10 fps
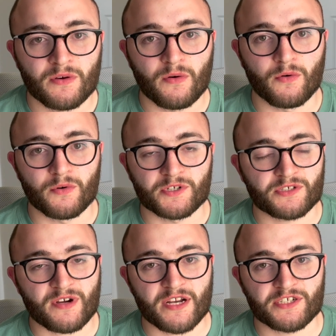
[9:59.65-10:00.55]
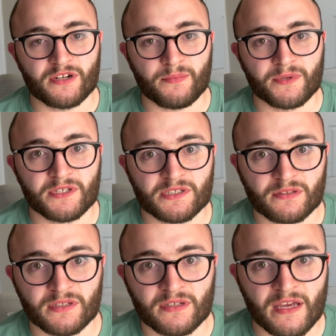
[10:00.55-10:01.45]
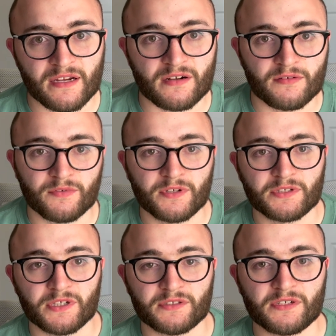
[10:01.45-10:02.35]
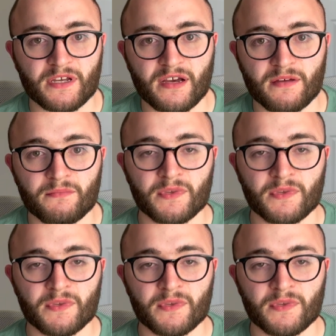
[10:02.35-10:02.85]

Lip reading: or scratching up easily. Anker really took their time